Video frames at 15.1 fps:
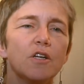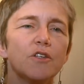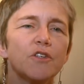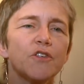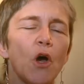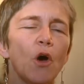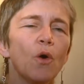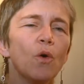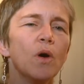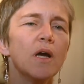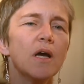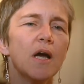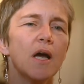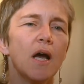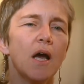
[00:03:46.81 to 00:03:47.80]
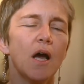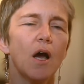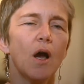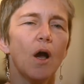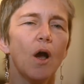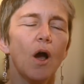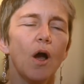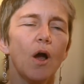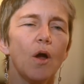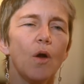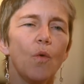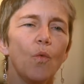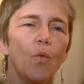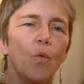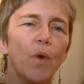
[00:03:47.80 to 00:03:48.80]
So
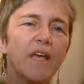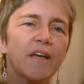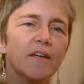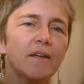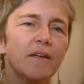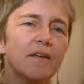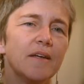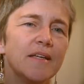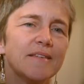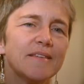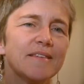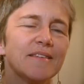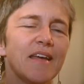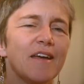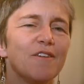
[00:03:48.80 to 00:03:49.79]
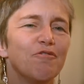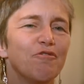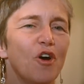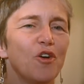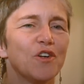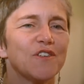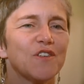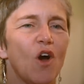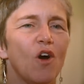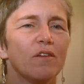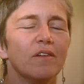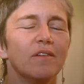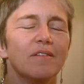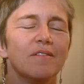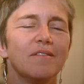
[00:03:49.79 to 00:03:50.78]
we can instead focus
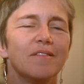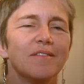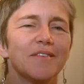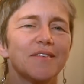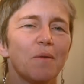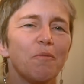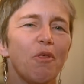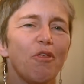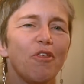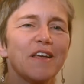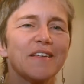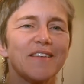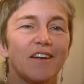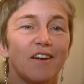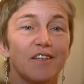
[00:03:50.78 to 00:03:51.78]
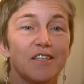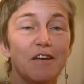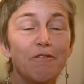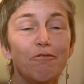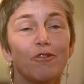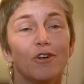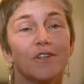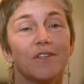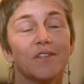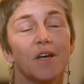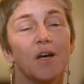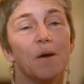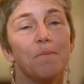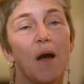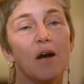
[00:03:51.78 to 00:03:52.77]
on some of the things that are different
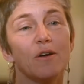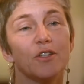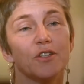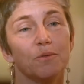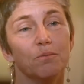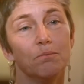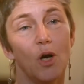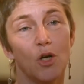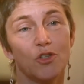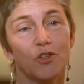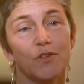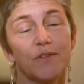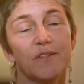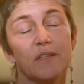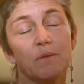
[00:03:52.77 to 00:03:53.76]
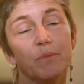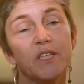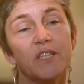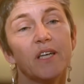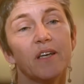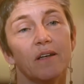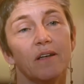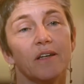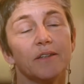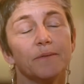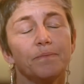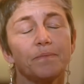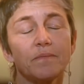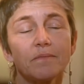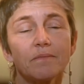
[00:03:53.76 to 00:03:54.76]
about modals in particular,
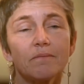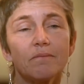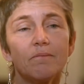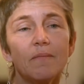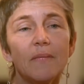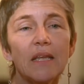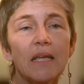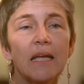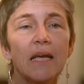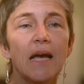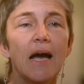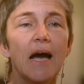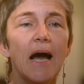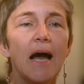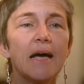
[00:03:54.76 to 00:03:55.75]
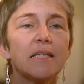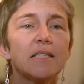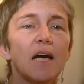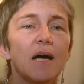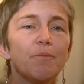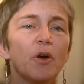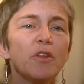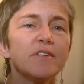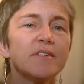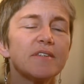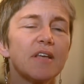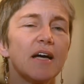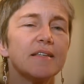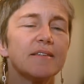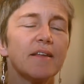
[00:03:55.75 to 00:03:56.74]
and
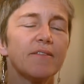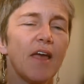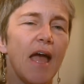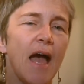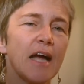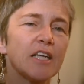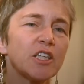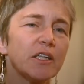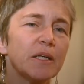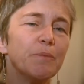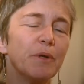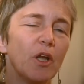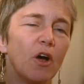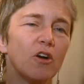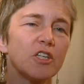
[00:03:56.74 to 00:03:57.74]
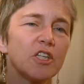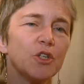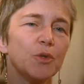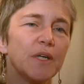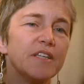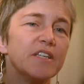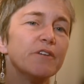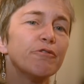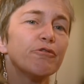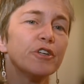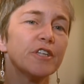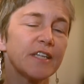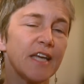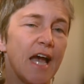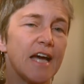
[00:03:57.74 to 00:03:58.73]
hypothesize that they actually belong to a
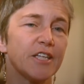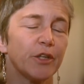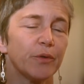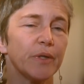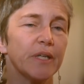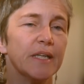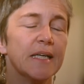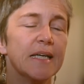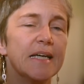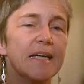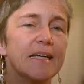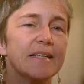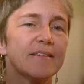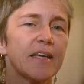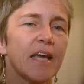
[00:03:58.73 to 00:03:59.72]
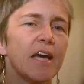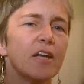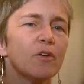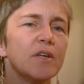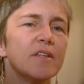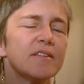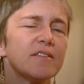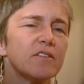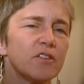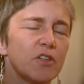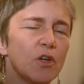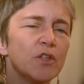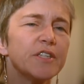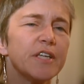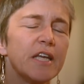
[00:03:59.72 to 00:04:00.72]
different category. It's a category that's
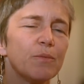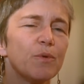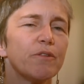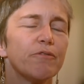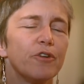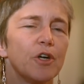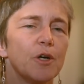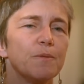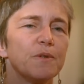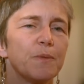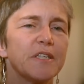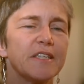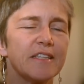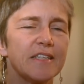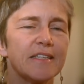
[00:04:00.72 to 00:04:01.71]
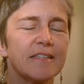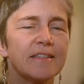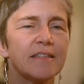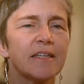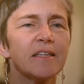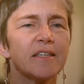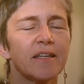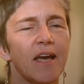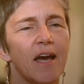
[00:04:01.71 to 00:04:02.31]
associated with verbs, but it's a distinct